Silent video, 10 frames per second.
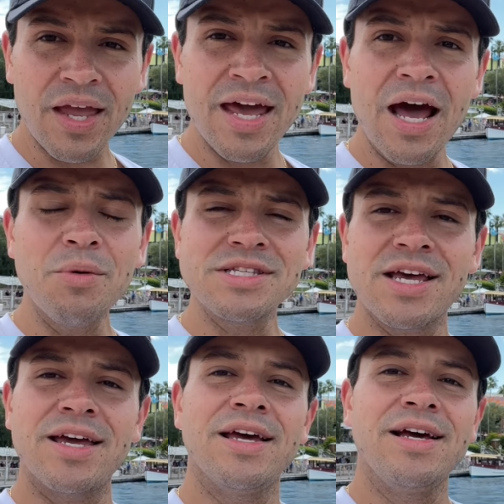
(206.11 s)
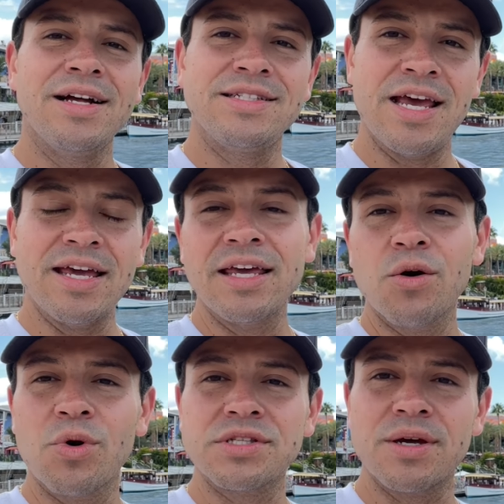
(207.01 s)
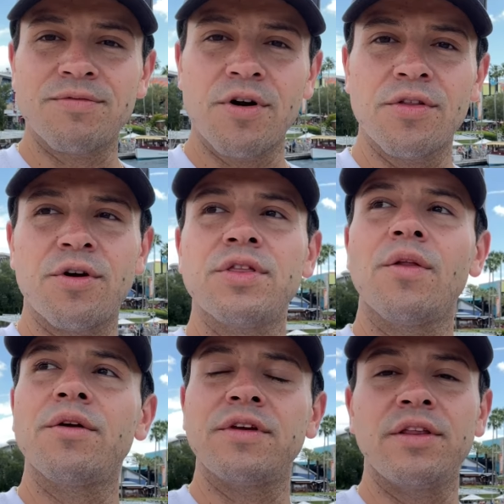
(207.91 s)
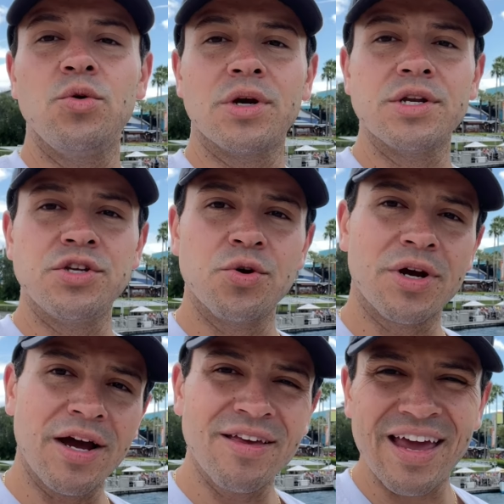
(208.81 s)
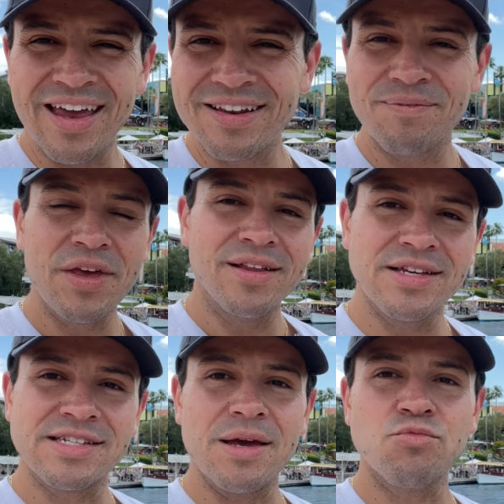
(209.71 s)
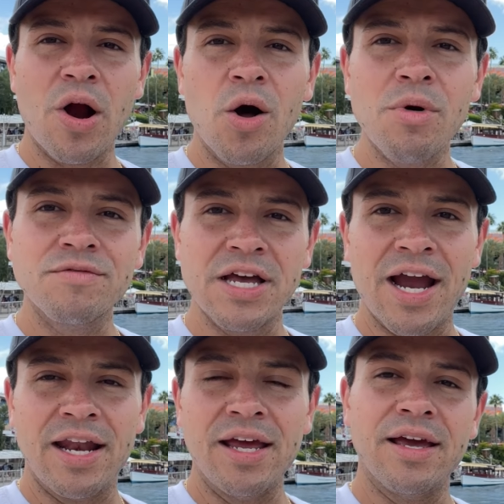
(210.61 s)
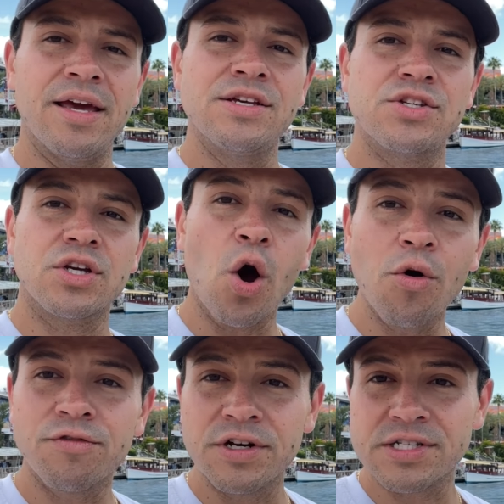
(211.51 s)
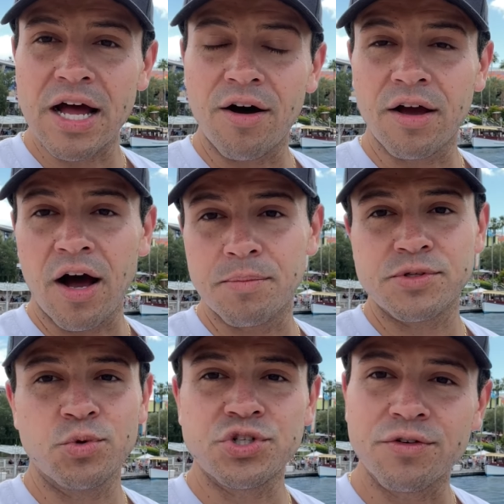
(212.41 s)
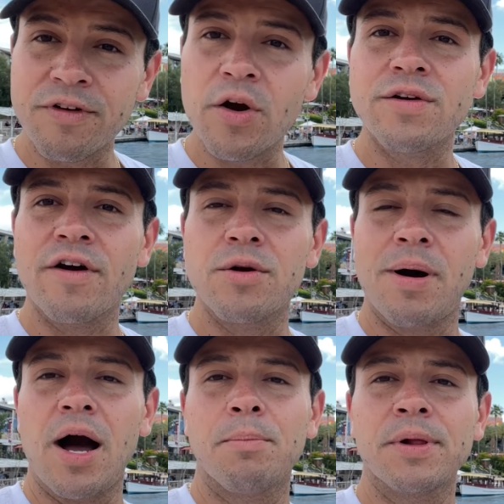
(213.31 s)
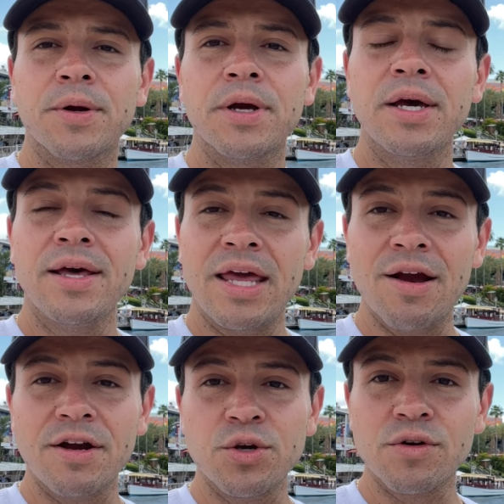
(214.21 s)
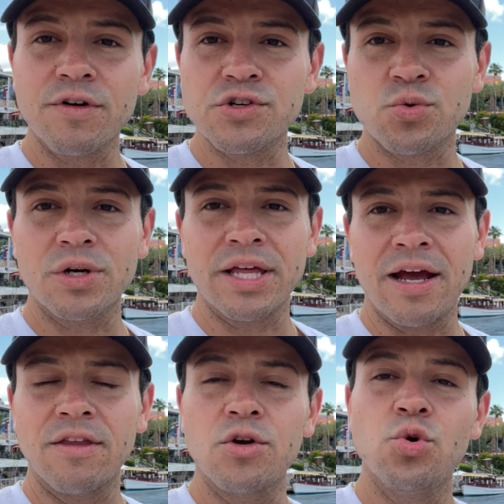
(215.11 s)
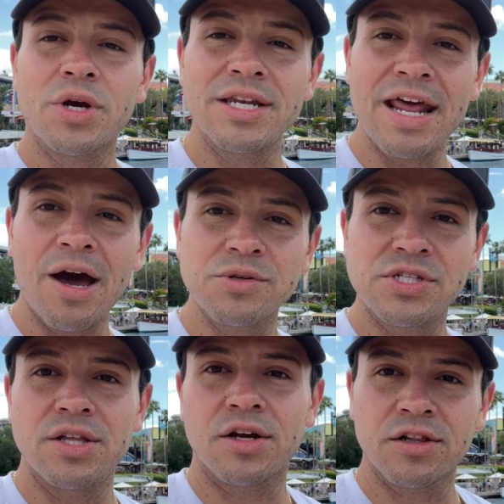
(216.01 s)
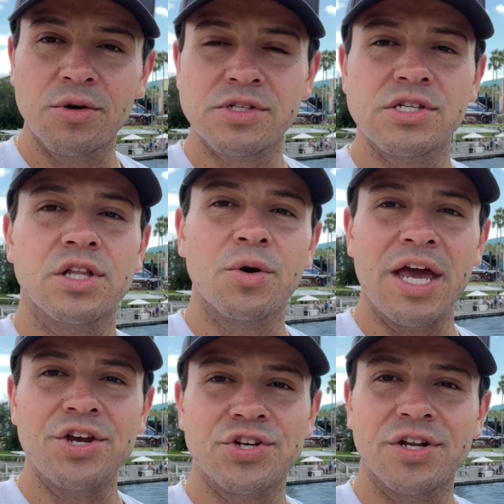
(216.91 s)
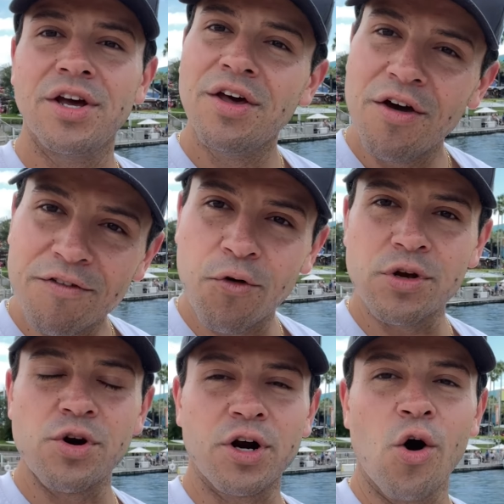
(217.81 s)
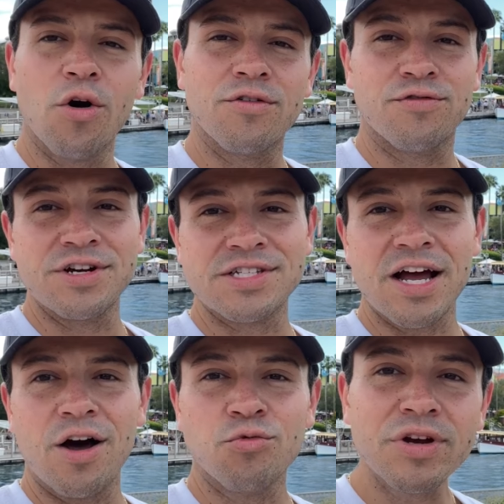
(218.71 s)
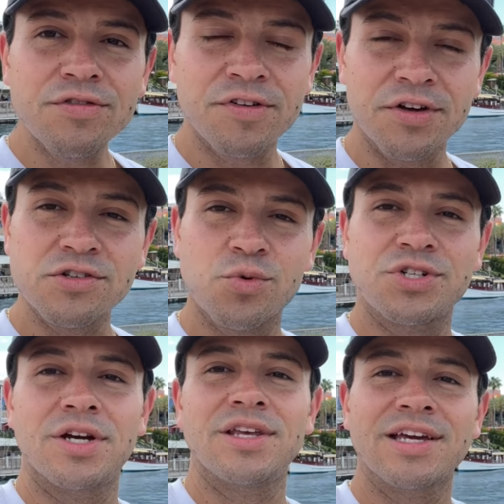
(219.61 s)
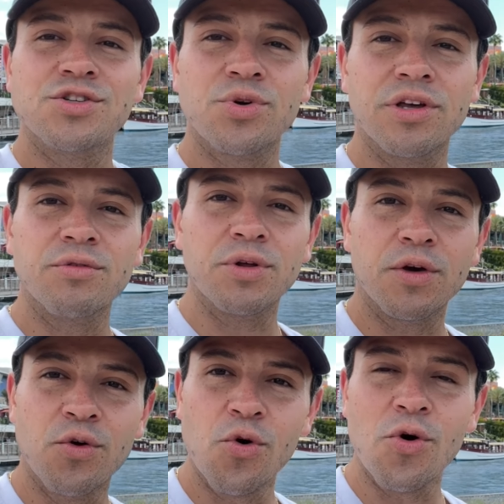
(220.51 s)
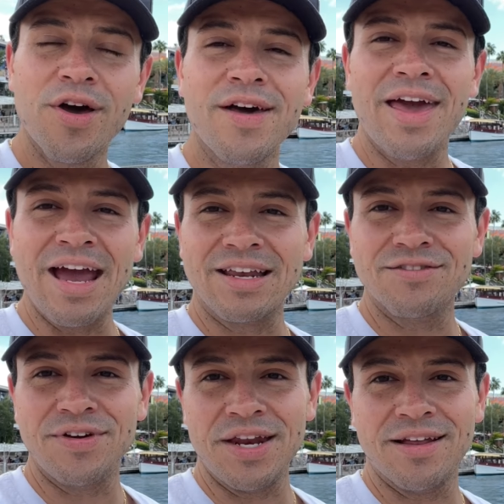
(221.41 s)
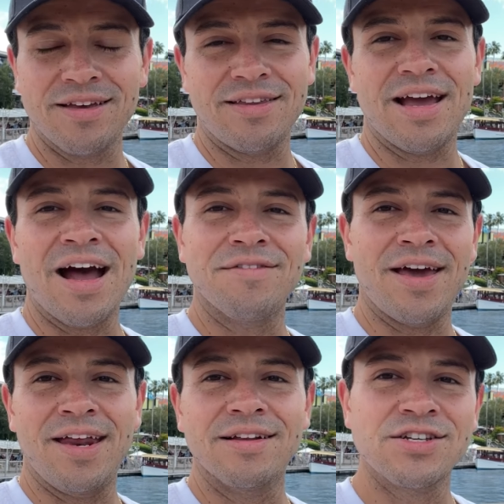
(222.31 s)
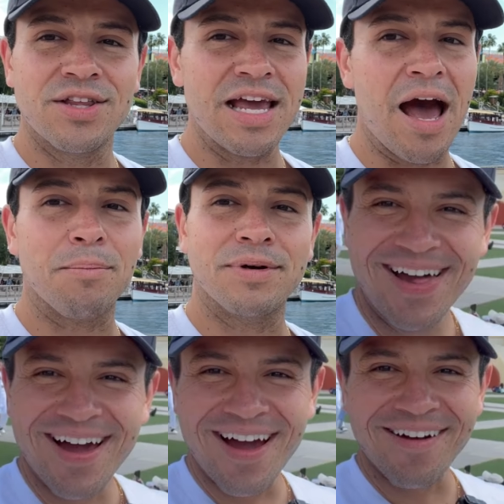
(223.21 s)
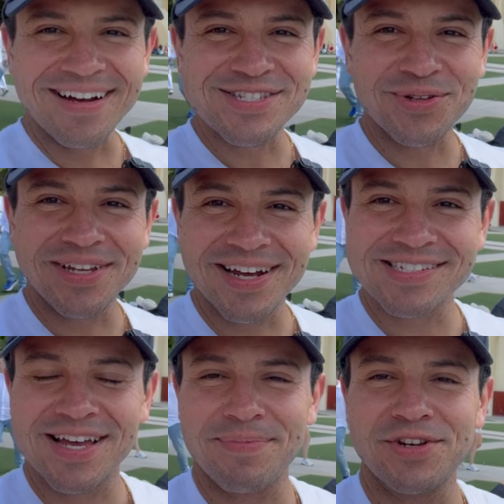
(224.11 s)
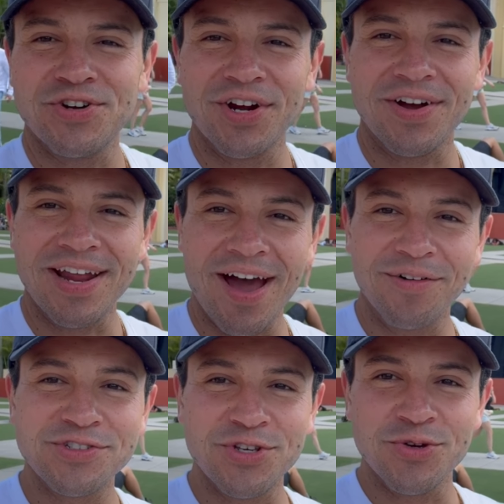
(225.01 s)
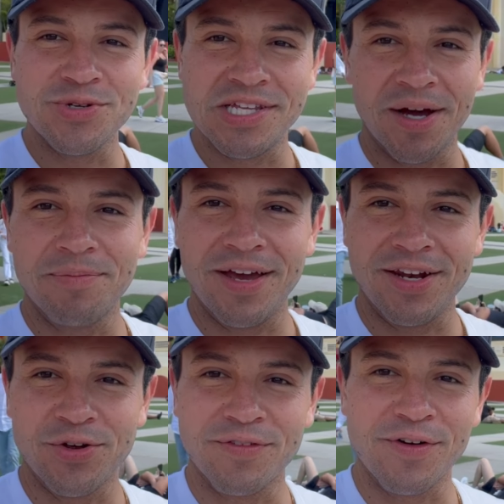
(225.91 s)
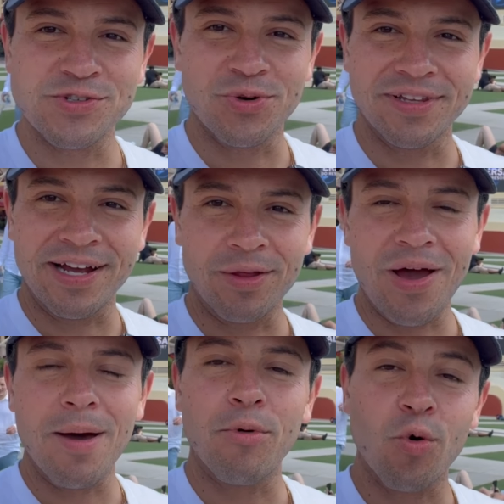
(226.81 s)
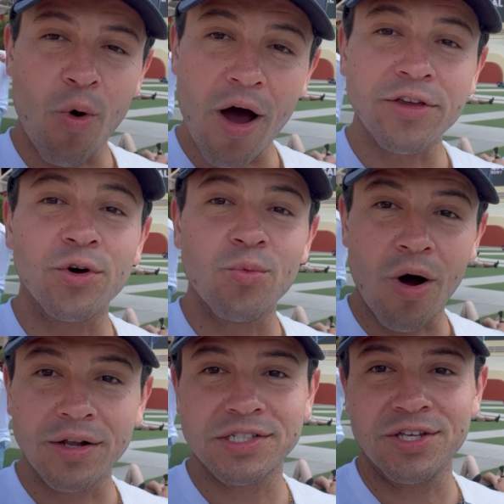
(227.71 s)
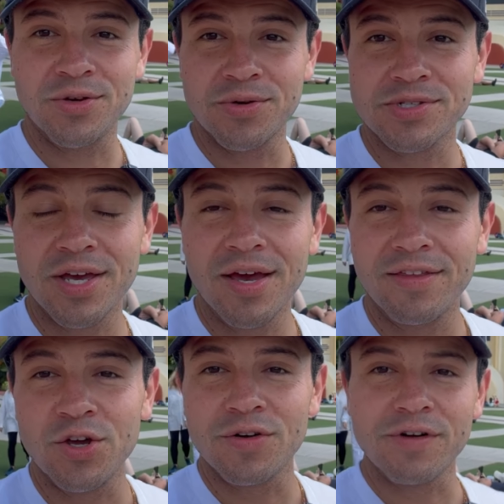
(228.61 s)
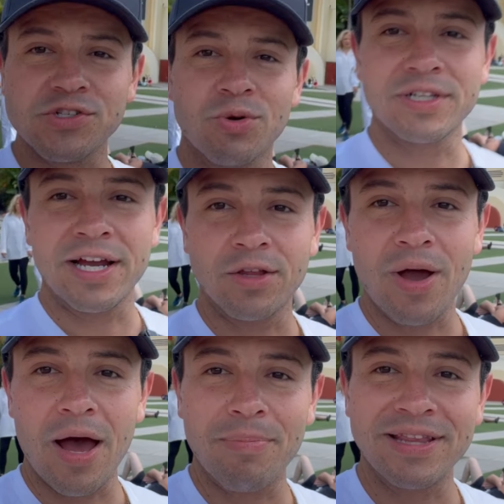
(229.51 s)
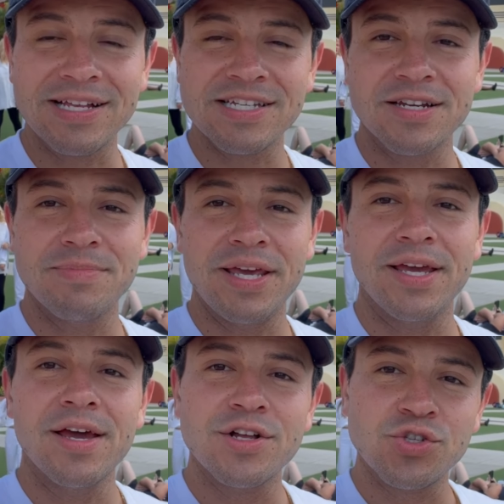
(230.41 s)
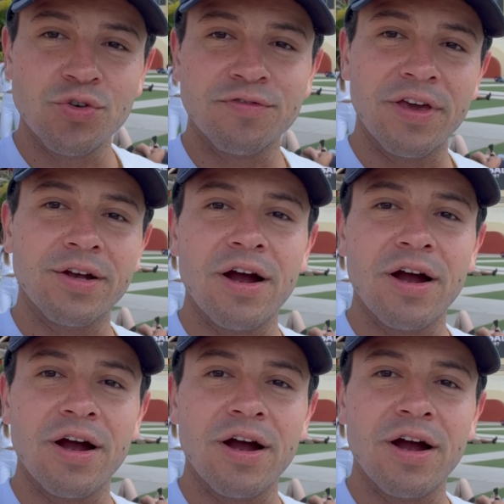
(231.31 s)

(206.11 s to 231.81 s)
And I would say, taking it one step further, another thing that you can do kind of in the same realm of dining is Coke Freestyle cups, which are very popular here at Universal Orlando. You can now see the closest location for your Coke Freestyle refills, which I think is really cool and convenient that they have added to the app. All right, so the next tip and trick on how to use the updated Universal Orlando app, or why you'll want to use the Universal Orlando app, and that's gonna be to figure